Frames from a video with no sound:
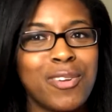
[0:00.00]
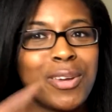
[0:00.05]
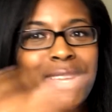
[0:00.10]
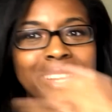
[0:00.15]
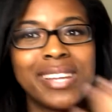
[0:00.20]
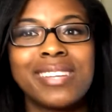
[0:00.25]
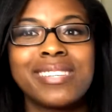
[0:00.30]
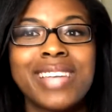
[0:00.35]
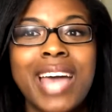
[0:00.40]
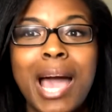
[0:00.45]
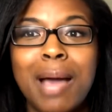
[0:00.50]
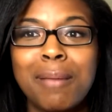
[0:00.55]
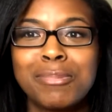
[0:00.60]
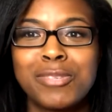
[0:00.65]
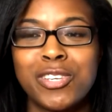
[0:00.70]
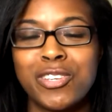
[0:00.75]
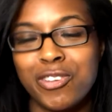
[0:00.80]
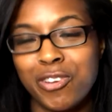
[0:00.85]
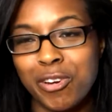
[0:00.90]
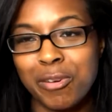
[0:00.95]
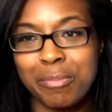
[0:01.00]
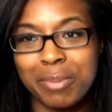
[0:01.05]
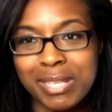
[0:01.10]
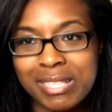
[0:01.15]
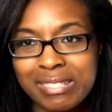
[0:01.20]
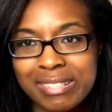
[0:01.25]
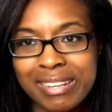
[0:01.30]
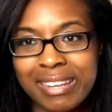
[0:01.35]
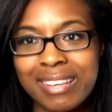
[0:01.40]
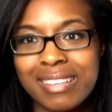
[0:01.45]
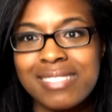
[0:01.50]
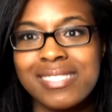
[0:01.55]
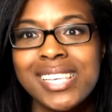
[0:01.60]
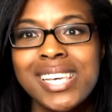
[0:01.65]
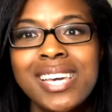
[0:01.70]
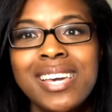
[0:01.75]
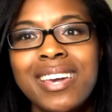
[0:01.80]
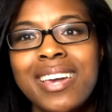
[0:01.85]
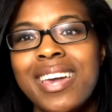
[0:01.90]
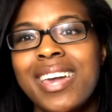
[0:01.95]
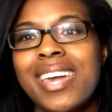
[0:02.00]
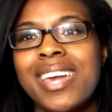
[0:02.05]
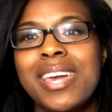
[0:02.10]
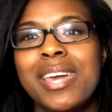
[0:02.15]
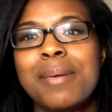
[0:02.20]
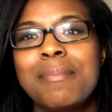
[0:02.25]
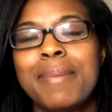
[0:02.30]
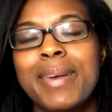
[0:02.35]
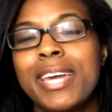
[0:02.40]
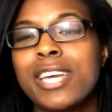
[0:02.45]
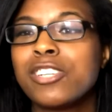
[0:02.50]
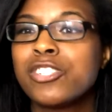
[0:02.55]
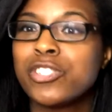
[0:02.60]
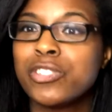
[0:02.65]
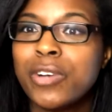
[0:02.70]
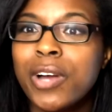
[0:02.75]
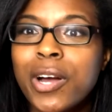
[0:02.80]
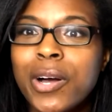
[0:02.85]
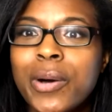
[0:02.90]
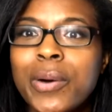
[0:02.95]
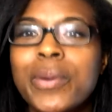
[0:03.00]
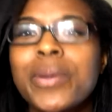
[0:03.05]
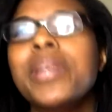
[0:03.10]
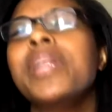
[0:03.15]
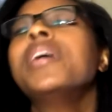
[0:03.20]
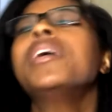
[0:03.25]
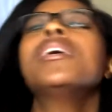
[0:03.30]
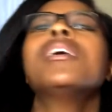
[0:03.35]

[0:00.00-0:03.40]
can adapt to your business and make it your own.